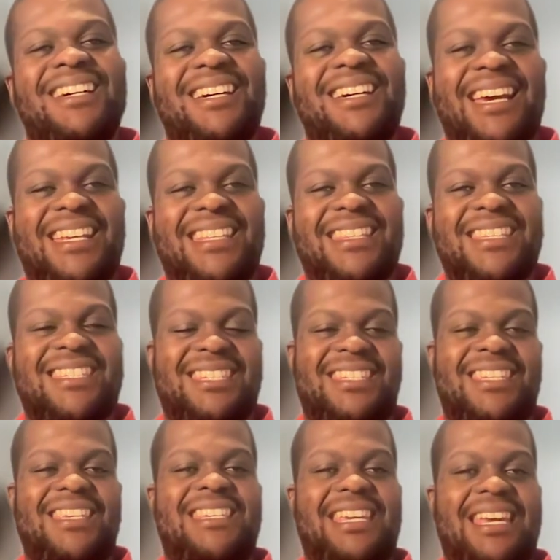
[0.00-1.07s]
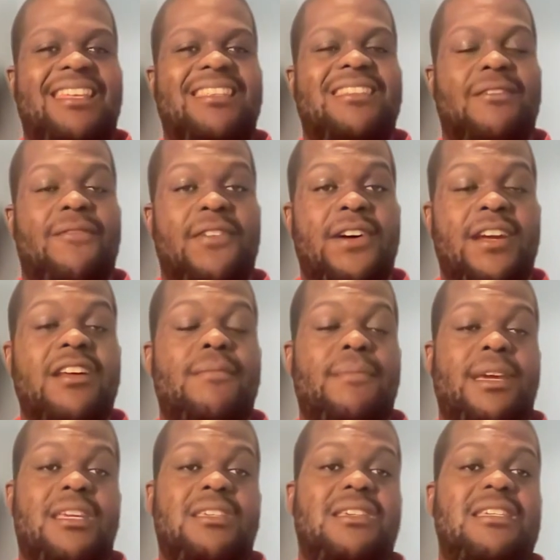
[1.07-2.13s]
right? This is a very
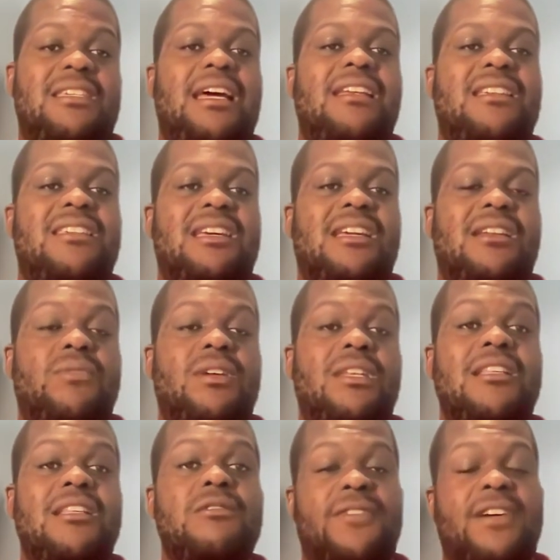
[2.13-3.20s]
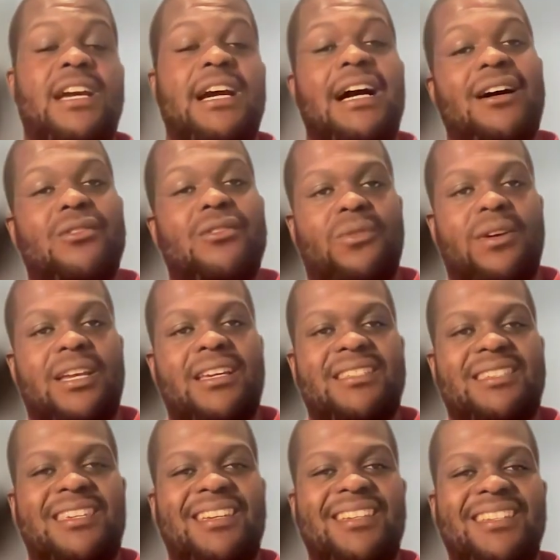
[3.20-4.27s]
major challenge, and we need to figure out
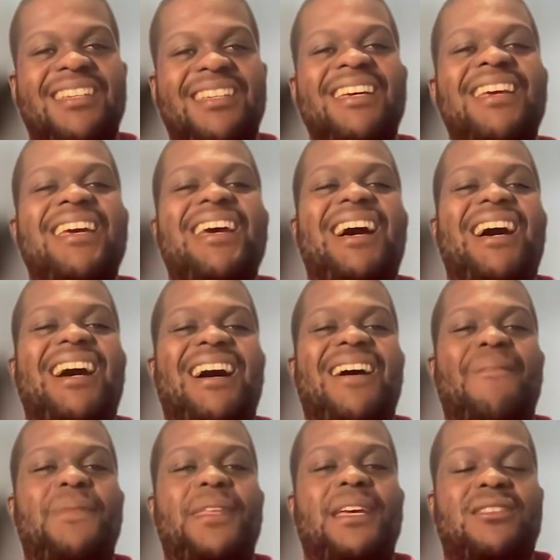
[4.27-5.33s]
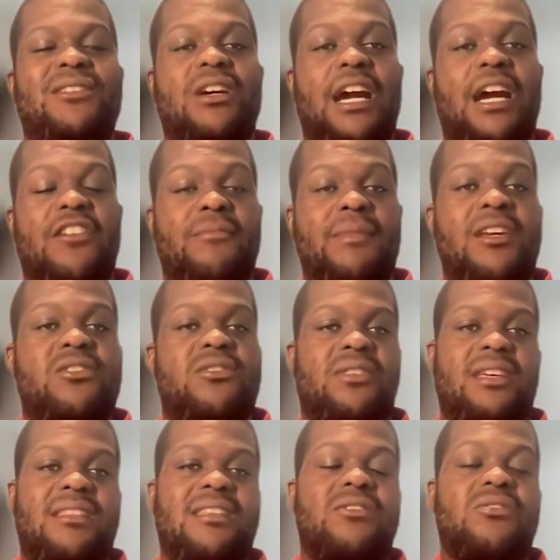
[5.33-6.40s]
ways to kind of make sure
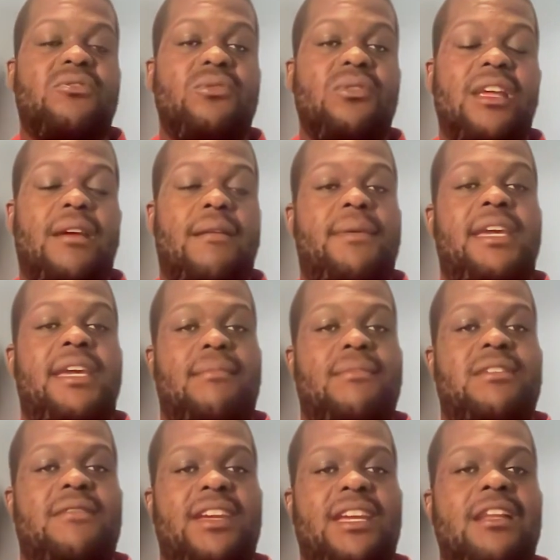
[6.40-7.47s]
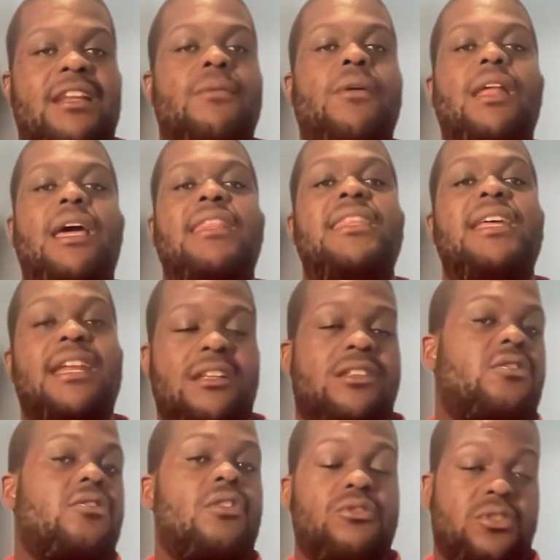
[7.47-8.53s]
that this tooling becomes available. And then
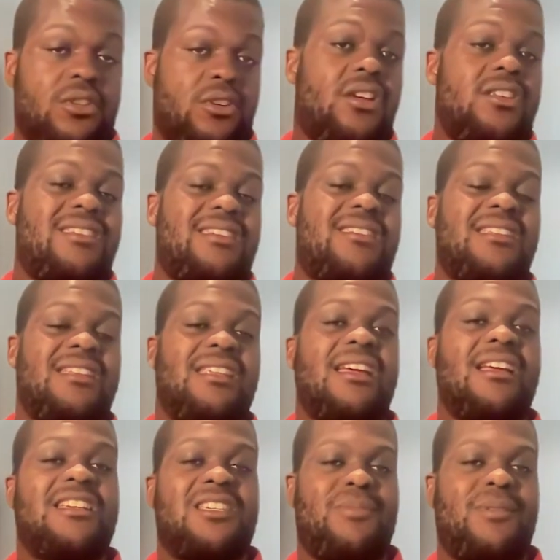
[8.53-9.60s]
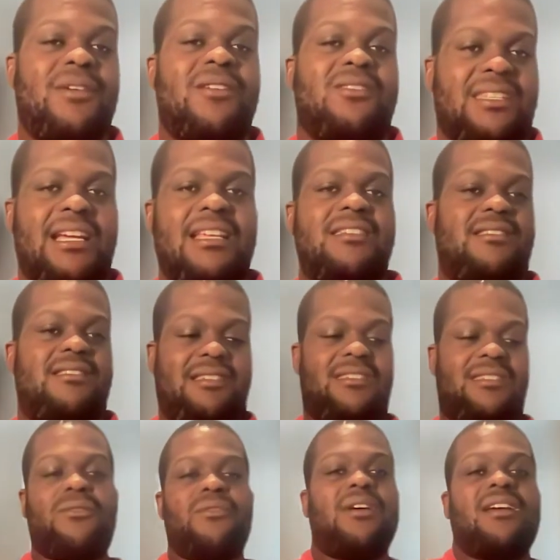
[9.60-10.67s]
it's also not just in English, because that's an
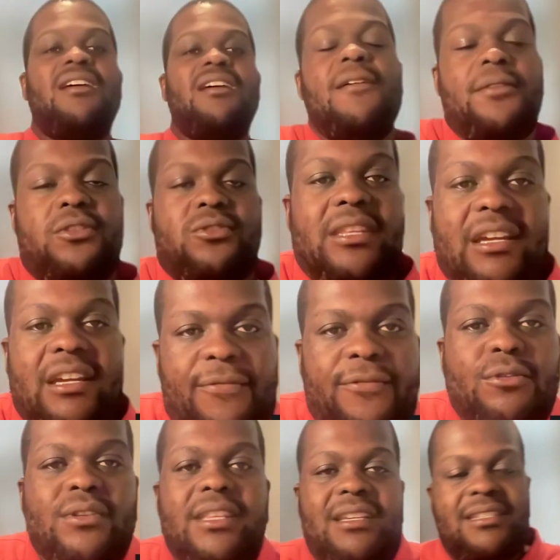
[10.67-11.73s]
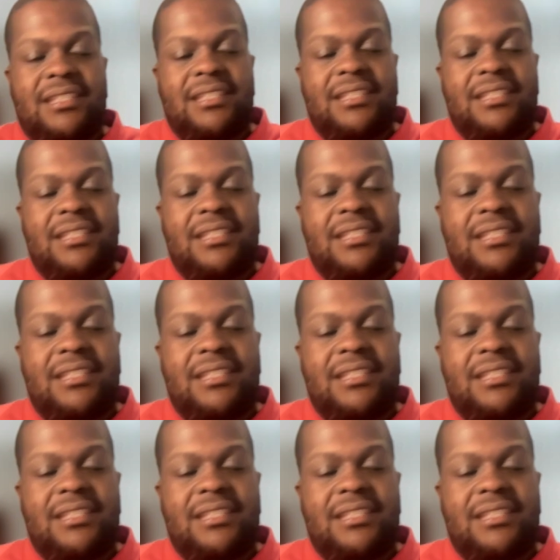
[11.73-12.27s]
easy way to then fool these types